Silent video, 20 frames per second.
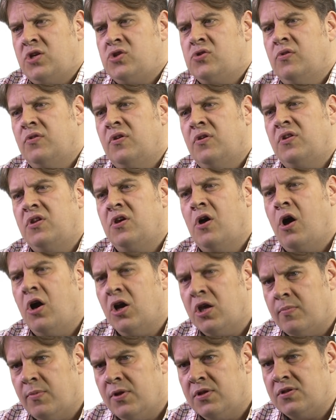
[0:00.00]
sure that the
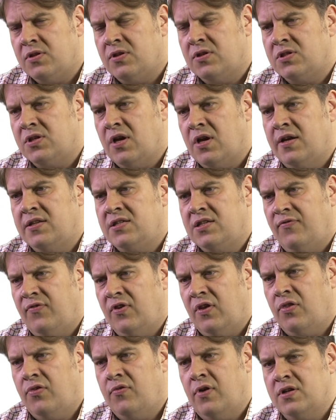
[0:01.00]
argument and the
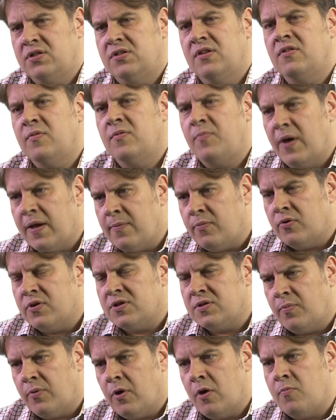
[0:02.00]
scientific thrust of the paper
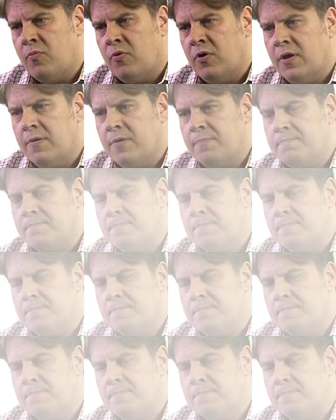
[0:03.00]
is appropriate.